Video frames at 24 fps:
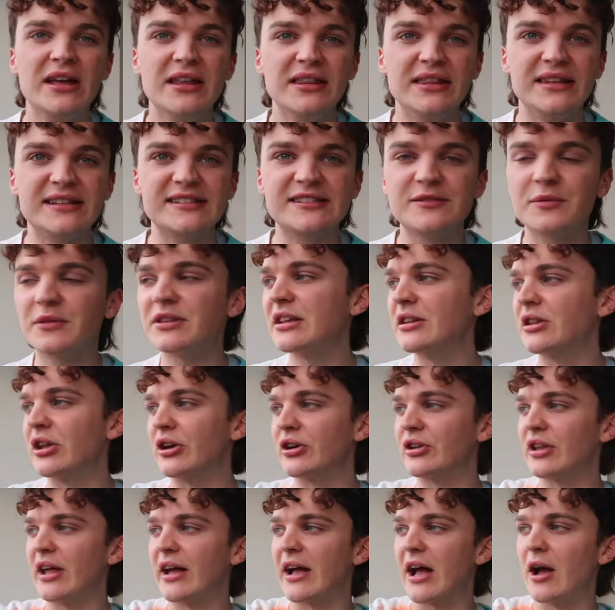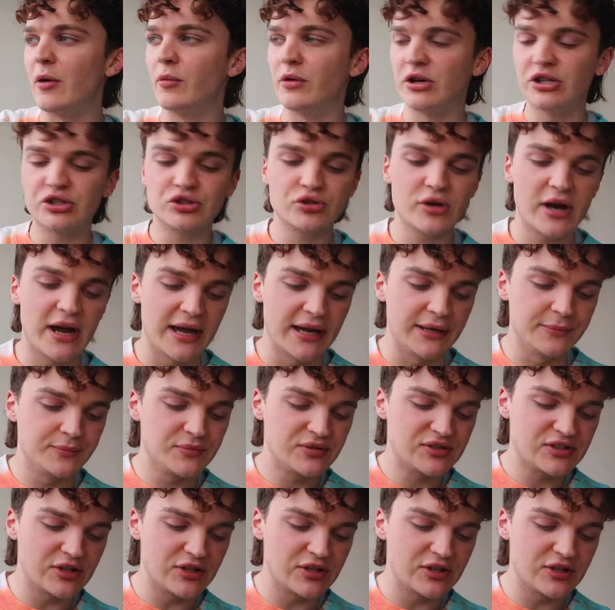This is what they look like. I want to try it.